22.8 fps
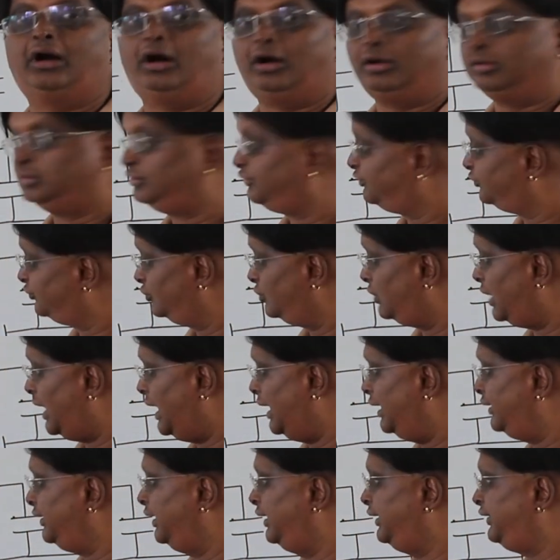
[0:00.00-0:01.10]
also,
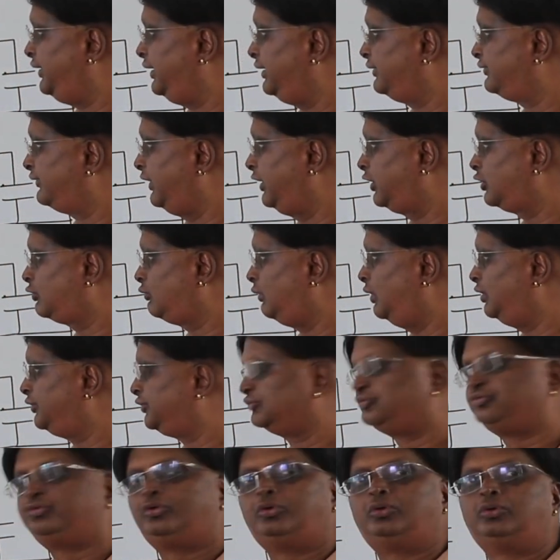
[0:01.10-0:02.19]
and it is equal to
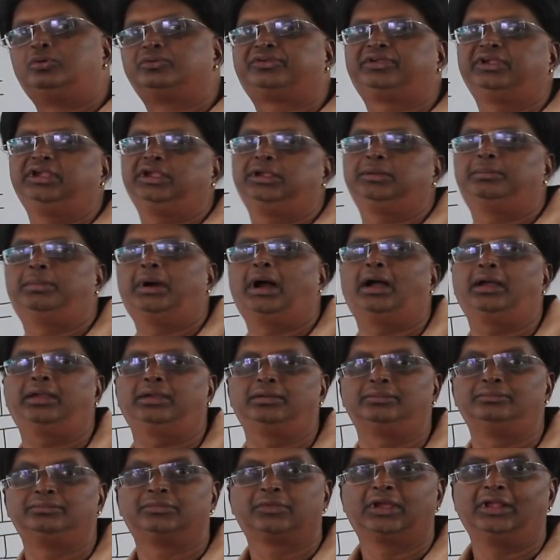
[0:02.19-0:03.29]
4C
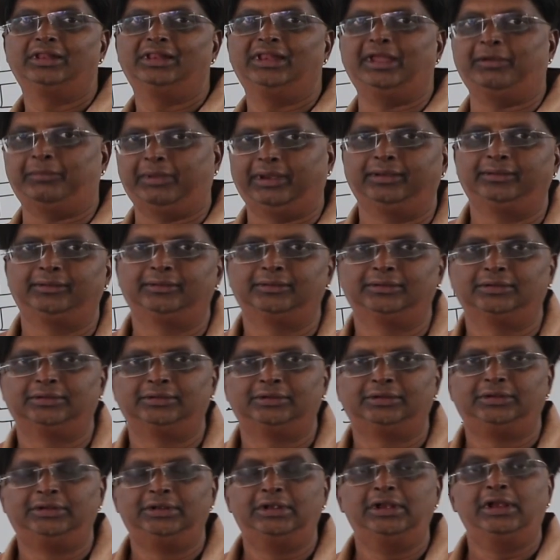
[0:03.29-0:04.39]
by 11.
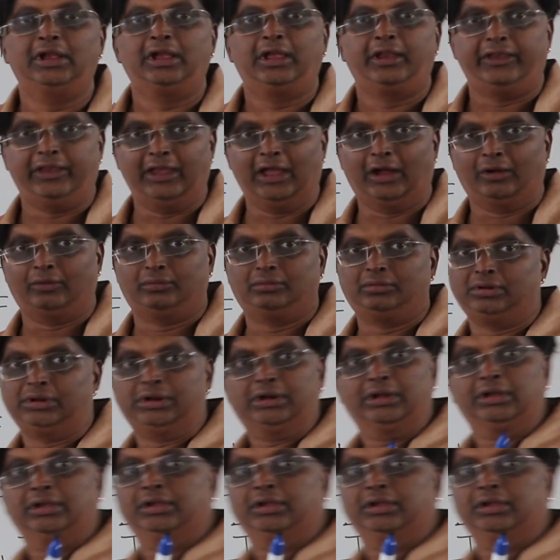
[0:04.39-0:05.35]
Now,